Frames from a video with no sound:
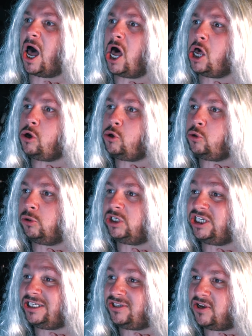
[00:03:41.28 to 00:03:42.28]
Oh,
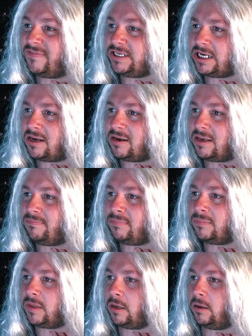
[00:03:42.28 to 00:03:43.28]
she's serving
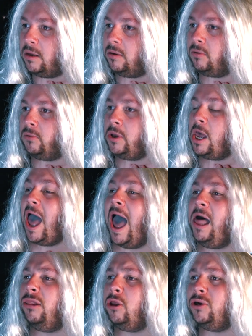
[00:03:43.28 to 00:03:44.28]
time. Oh,
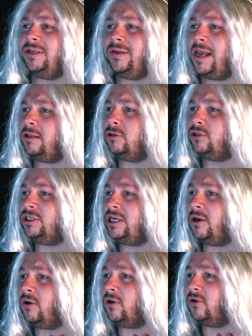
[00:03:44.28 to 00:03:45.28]
how long? How long has
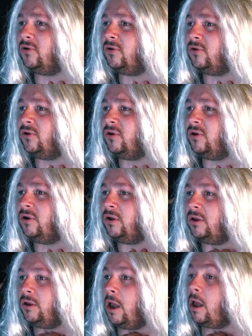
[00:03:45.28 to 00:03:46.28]
she got?
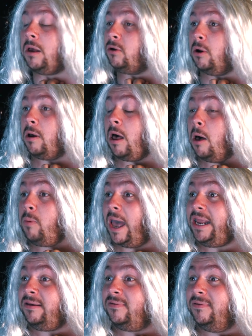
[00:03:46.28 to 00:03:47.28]
Oh no, I'll
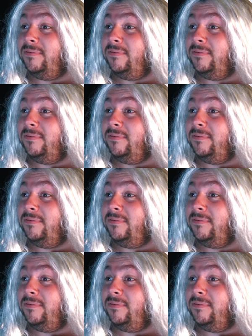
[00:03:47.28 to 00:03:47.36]
wait.